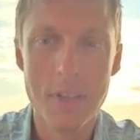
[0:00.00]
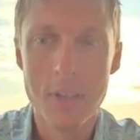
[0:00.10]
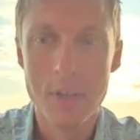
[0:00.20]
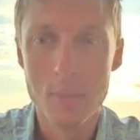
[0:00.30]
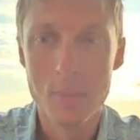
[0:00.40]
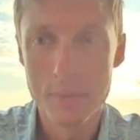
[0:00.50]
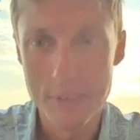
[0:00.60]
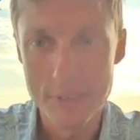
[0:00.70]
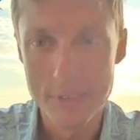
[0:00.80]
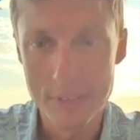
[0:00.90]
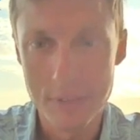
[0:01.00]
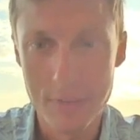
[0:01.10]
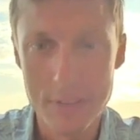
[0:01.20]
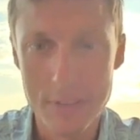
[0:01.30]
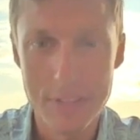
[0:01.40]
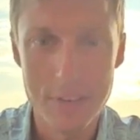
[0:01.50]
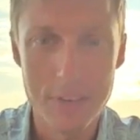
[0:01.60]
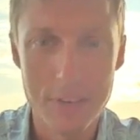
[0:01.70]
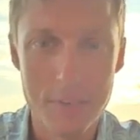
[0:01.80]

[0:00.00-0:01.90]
with this interface down here.